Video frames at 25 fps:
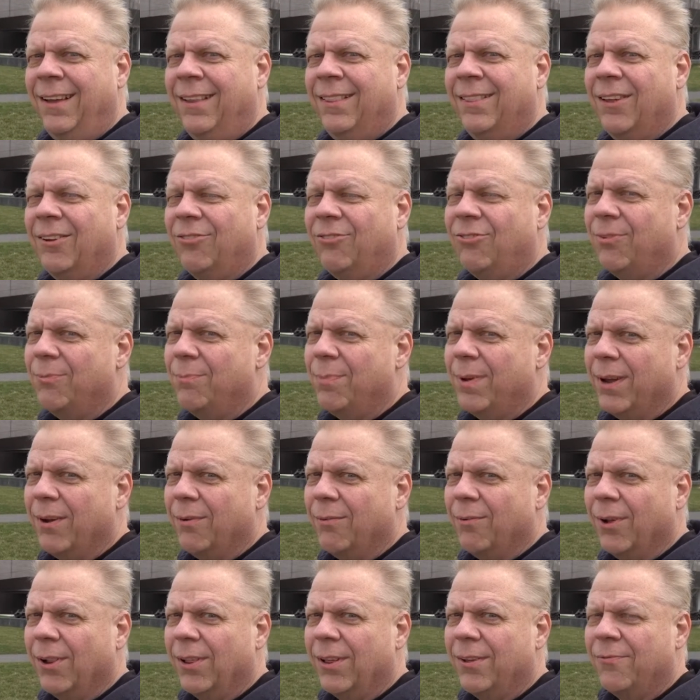This should be a
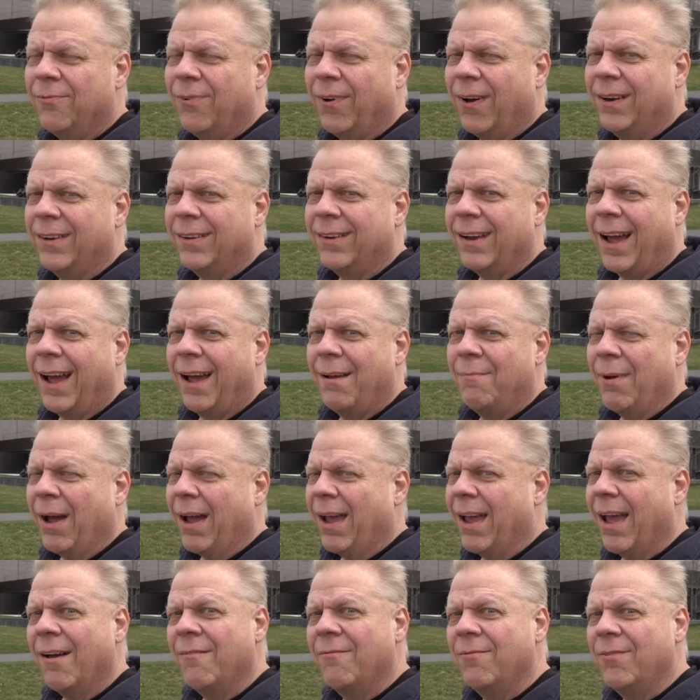really fun time. I
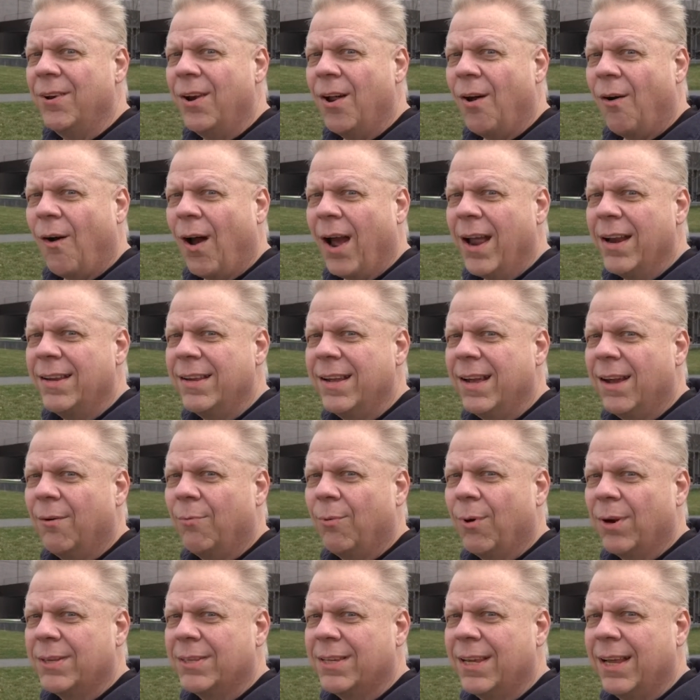have no idea
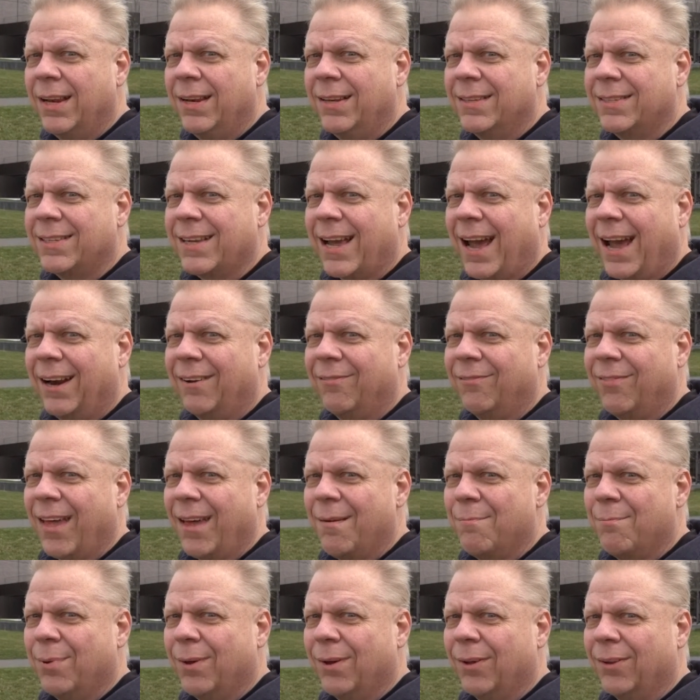what's inside of
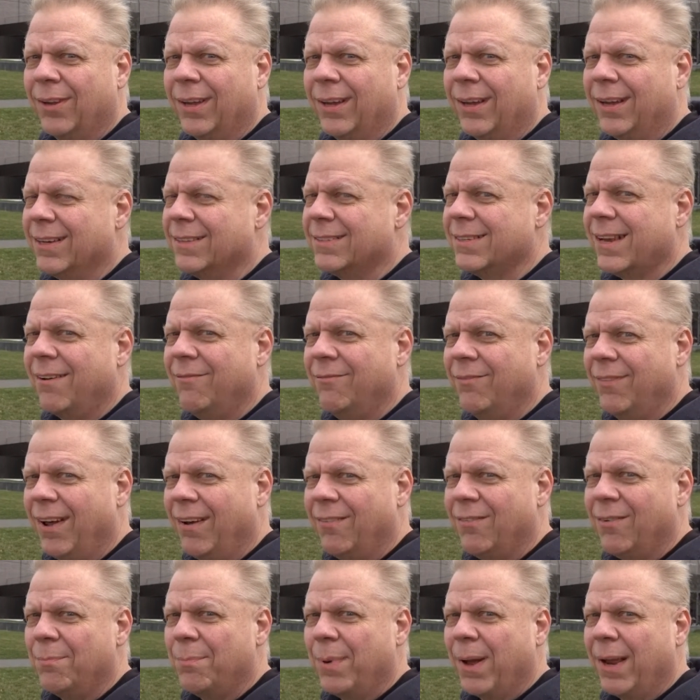that building because I've
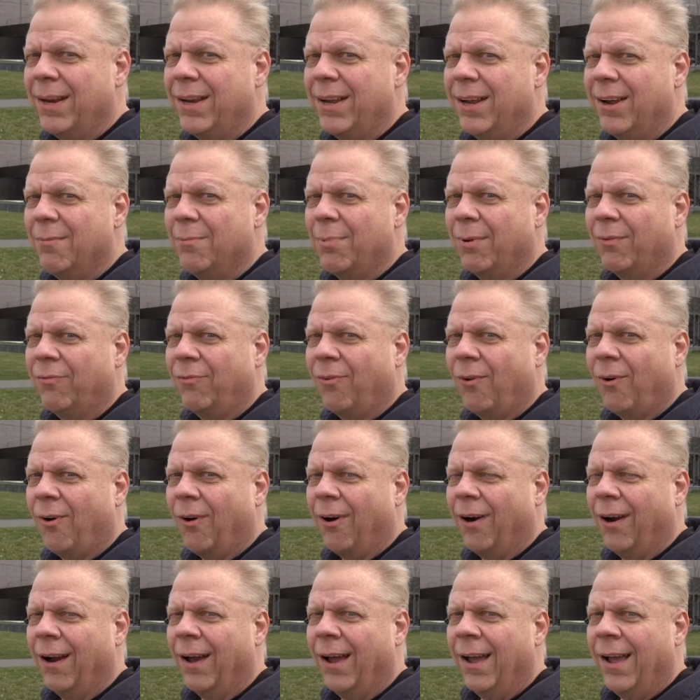never been here
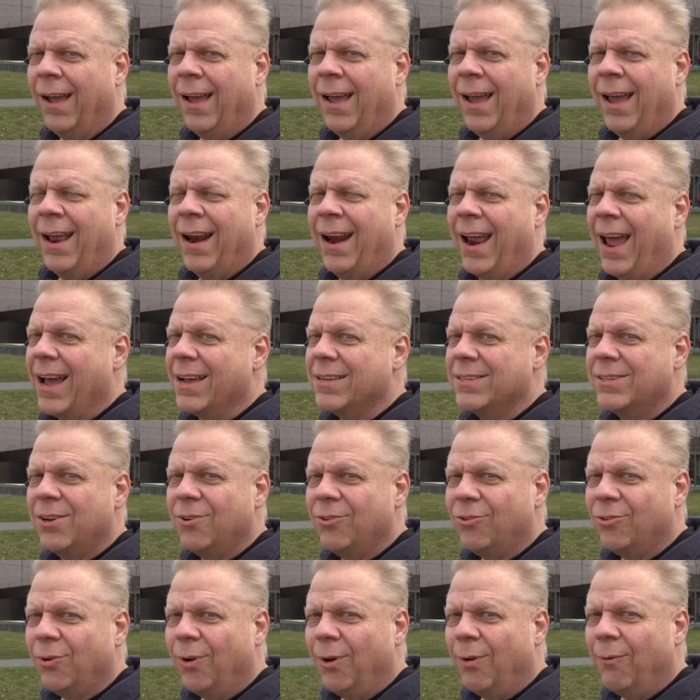before. And as
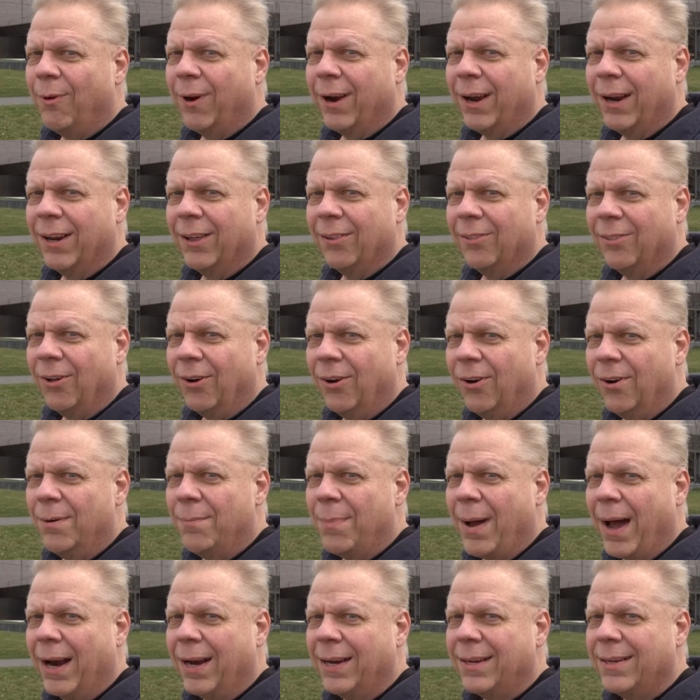usual, we're going to learn
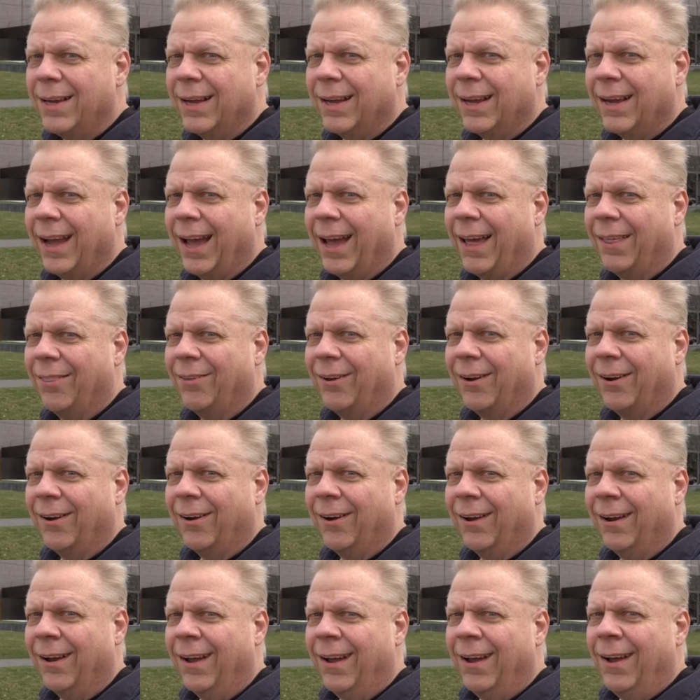about it
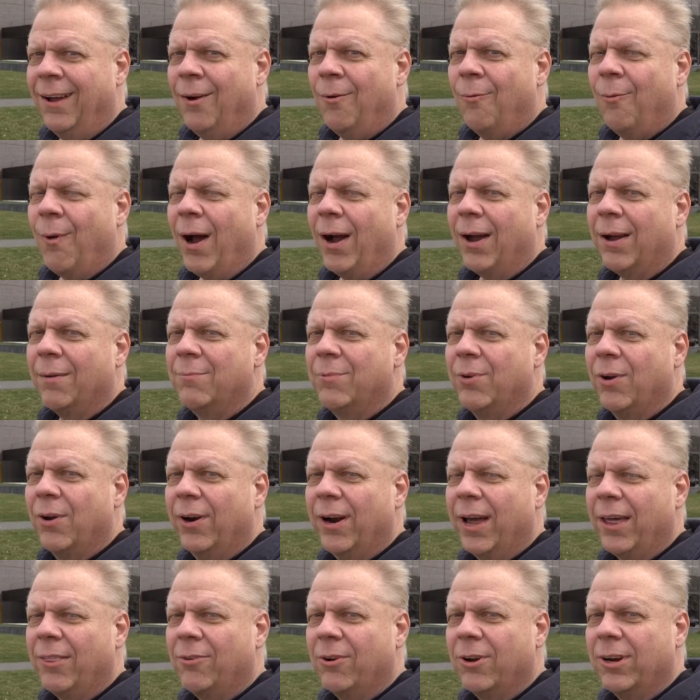together. Welcome to
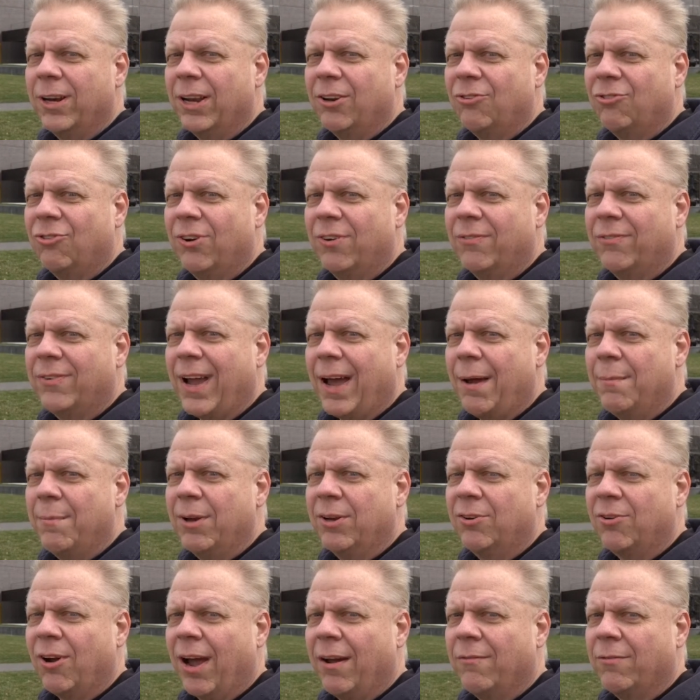another edition of Tommy
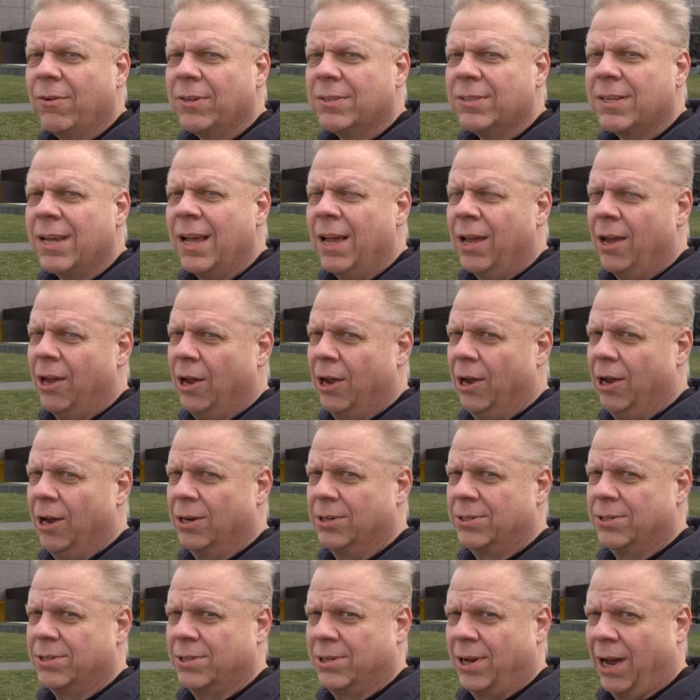Travels.
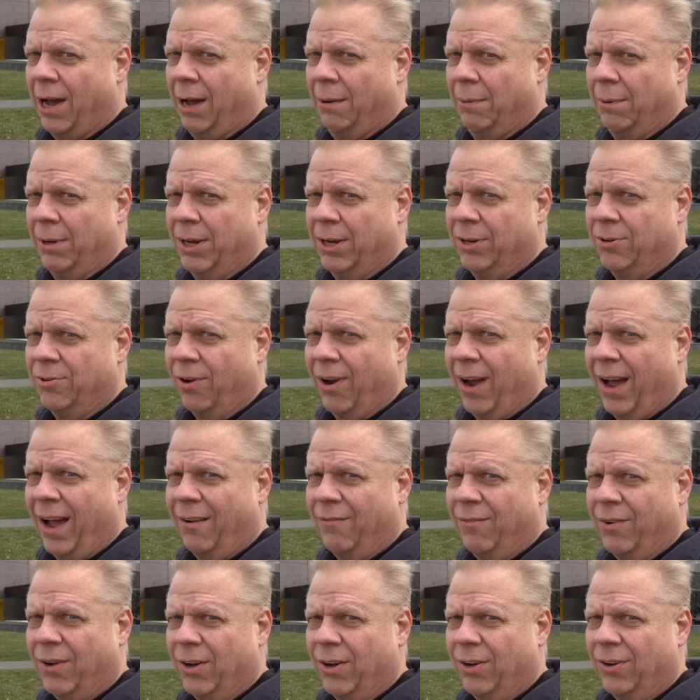It's Tommy
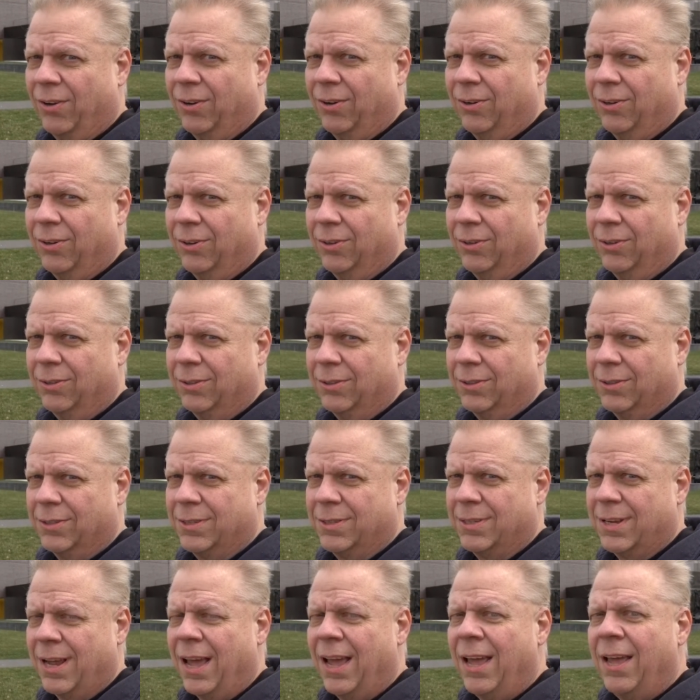
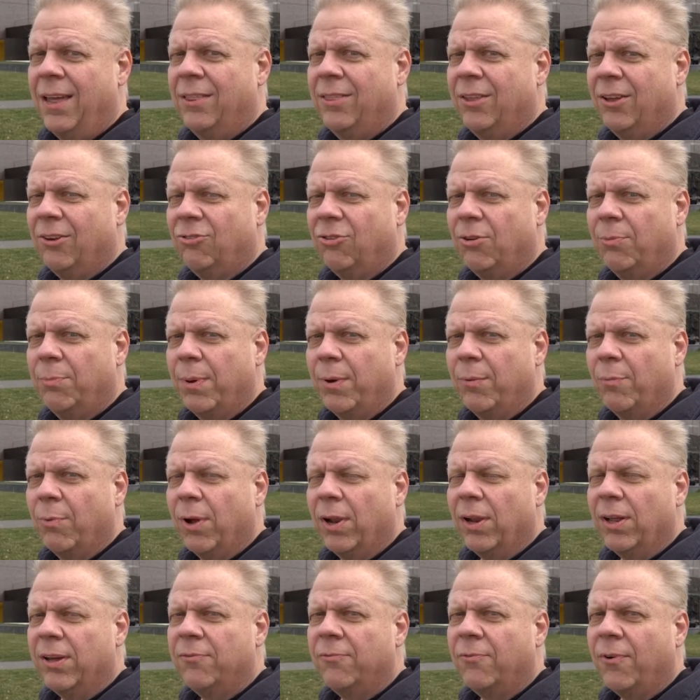Travels. This should be
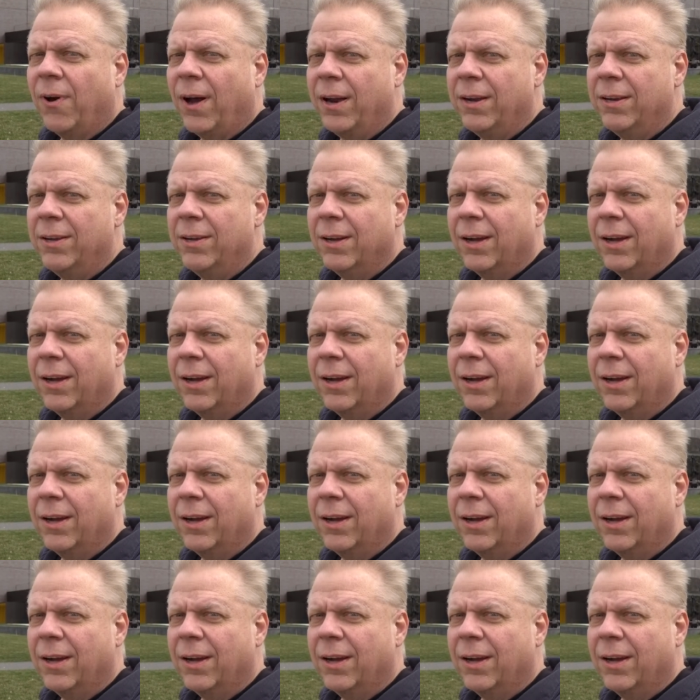really fun, you